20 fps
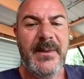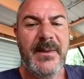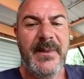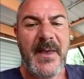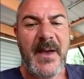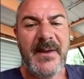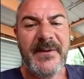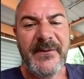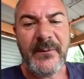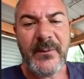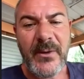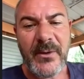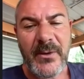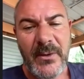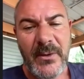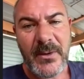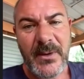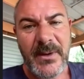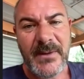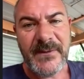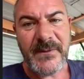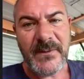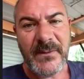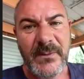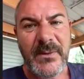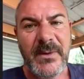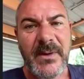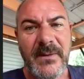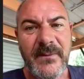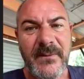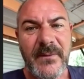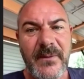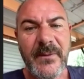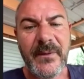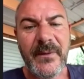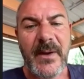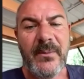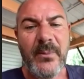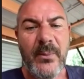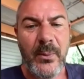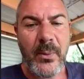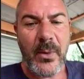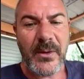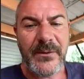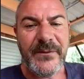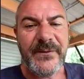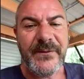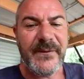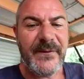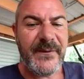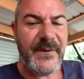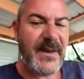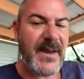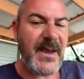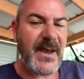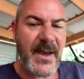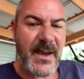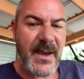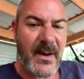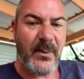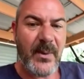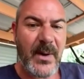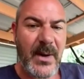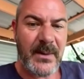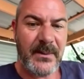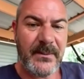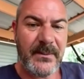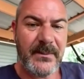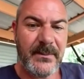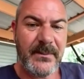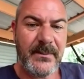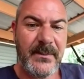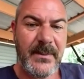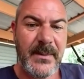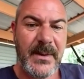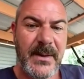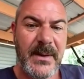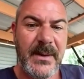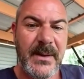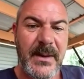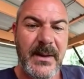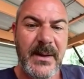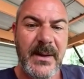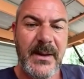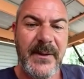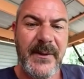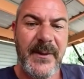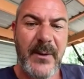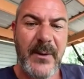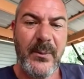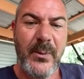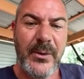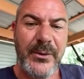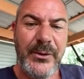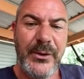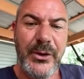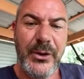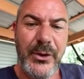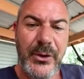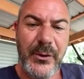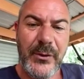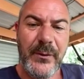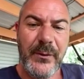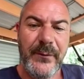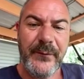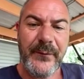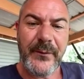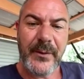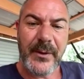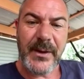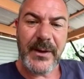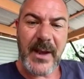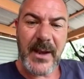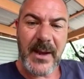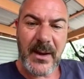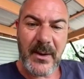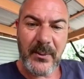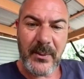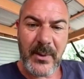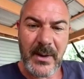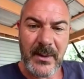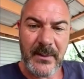That's what clients are looking for. They want the hour. They want you for an hour.